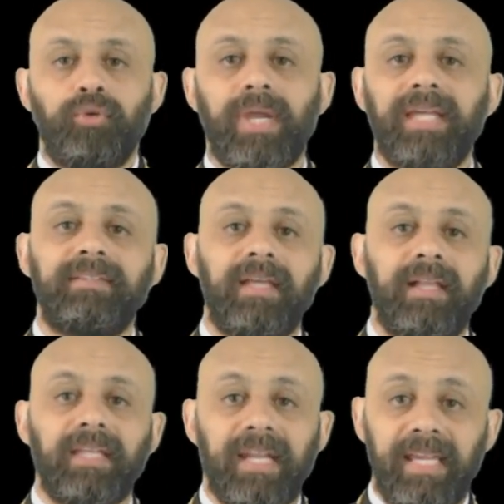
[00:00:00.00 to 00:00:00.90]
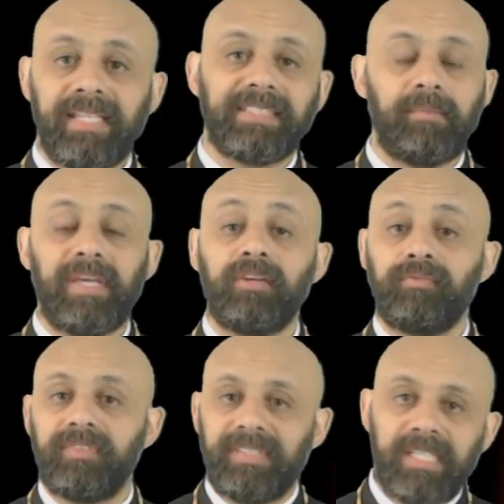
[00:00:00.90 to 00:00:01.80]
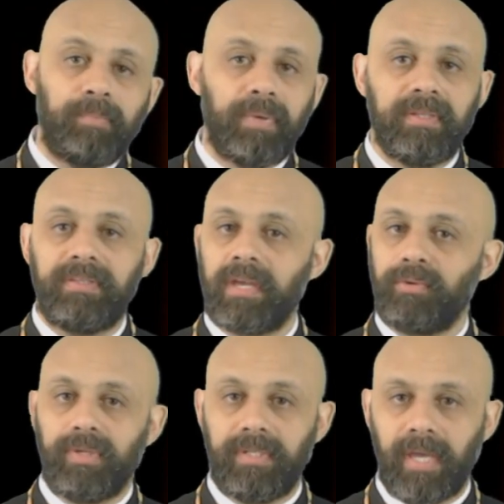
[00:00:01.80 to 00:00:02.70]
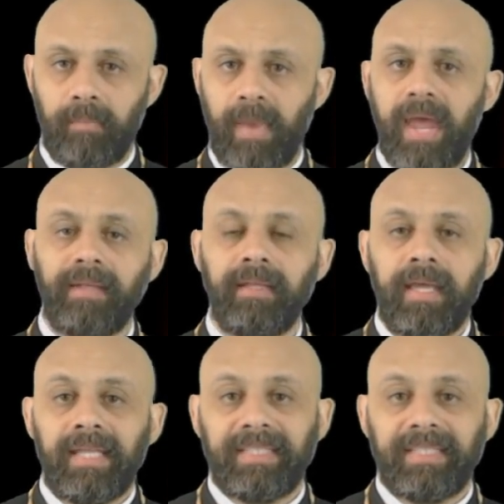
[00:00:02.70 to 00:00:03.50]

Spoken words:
you can tell that he is a man of deep integrity, a man